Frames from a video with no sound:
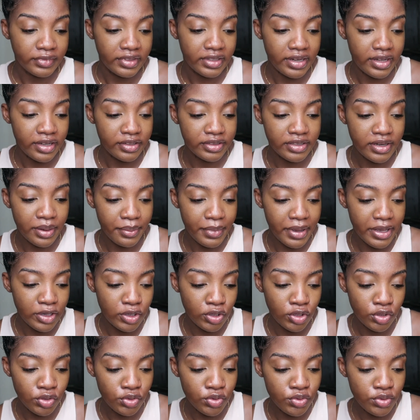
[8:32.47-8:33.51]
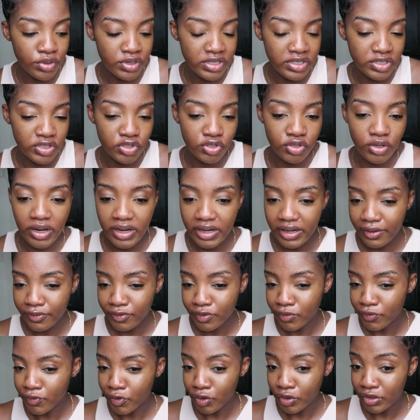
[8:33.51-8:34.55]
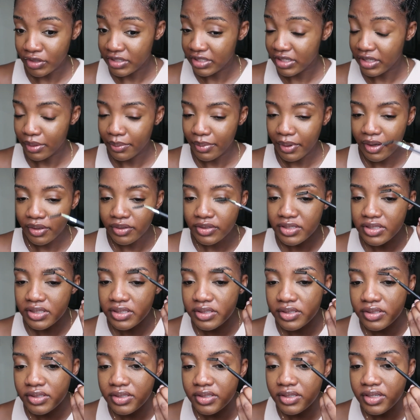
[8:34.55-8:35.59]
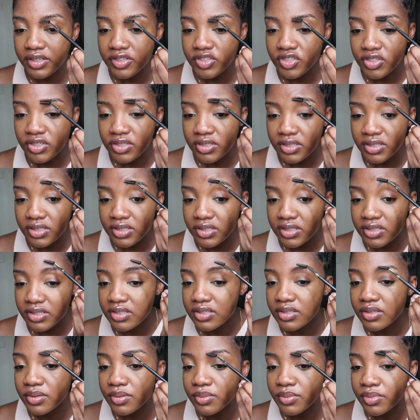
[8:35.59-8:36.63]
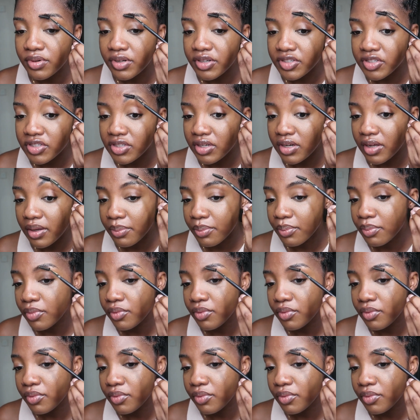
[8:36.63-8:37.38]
now that my glue is dried, I've not forgotten about it, I just brush it up.